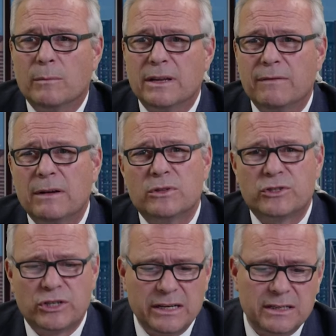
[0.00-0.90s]
The event was
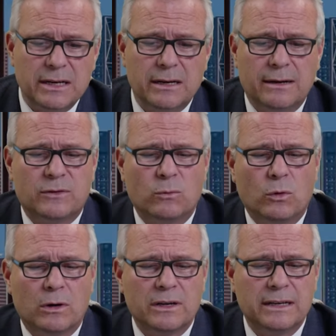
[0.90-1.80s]
cheesy enough to
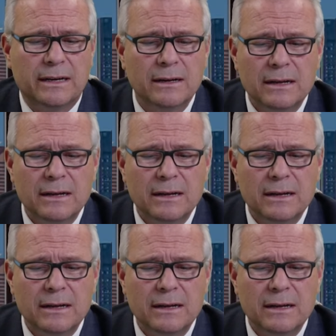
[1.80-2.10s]
warrant it.